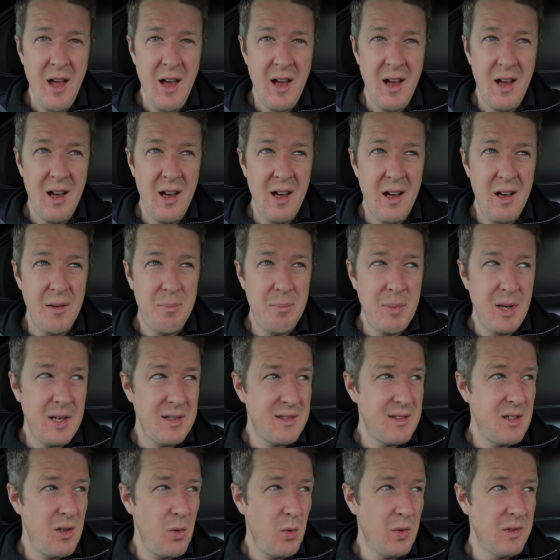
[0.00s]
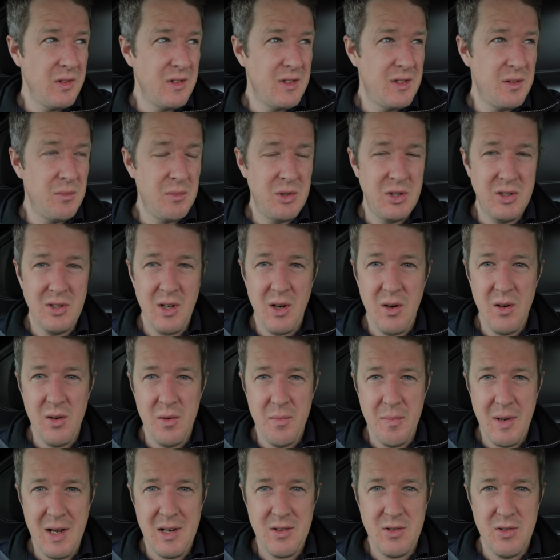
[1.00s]
a person who wants some solar
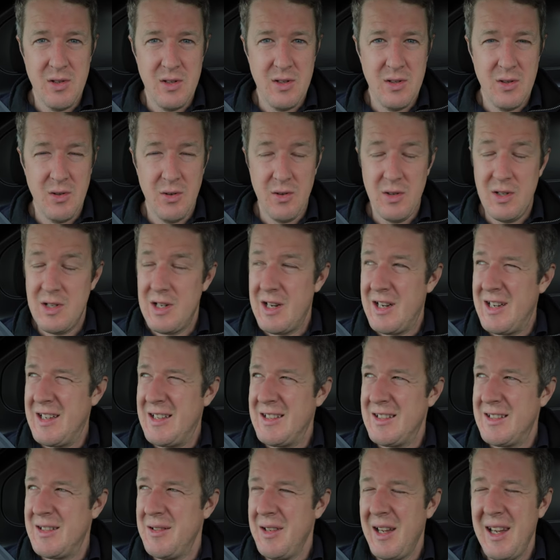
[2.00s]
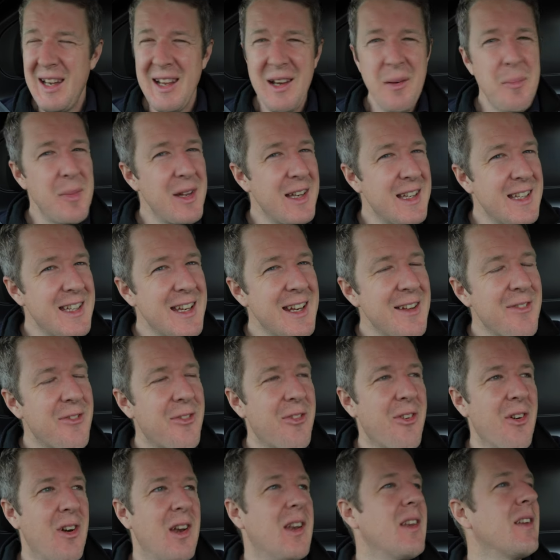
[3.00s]
and battery storage, and it's a little bit
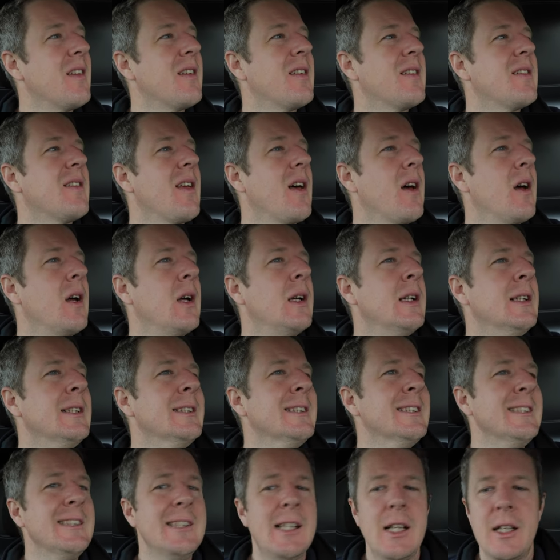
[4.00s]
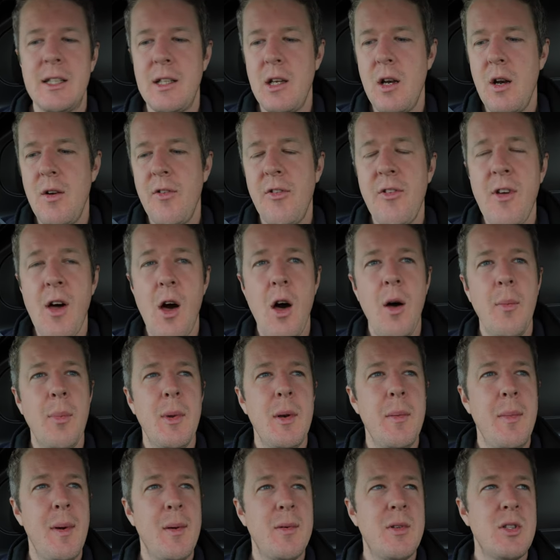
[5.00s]
different. So I don't know if I'm
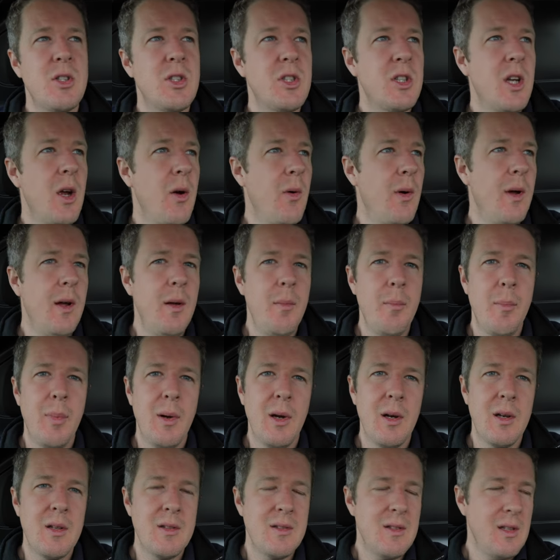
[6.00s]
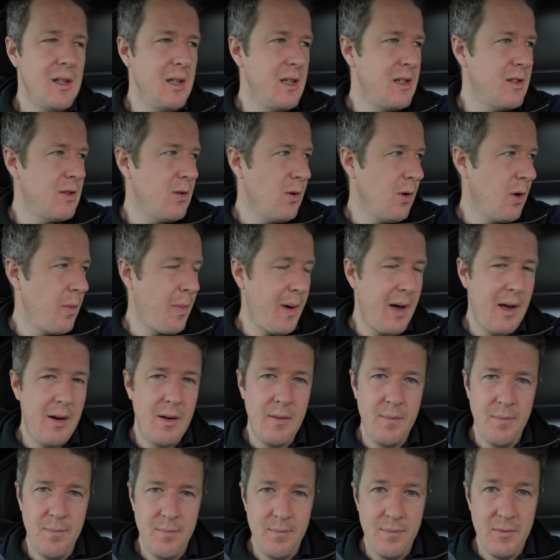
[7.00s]
going to be able to show it, but I can certainly talk about
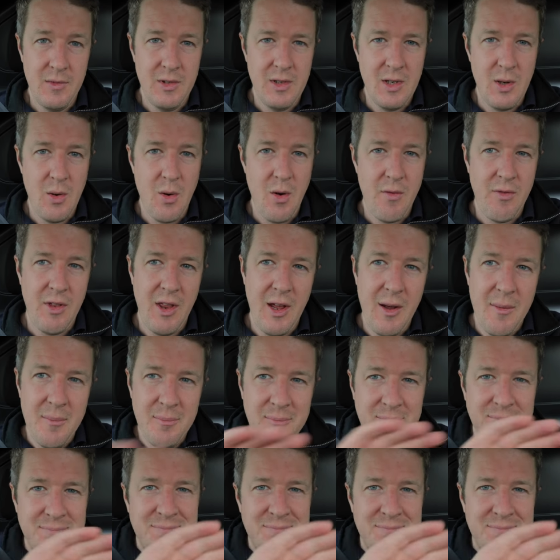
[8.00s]
it. See you over there.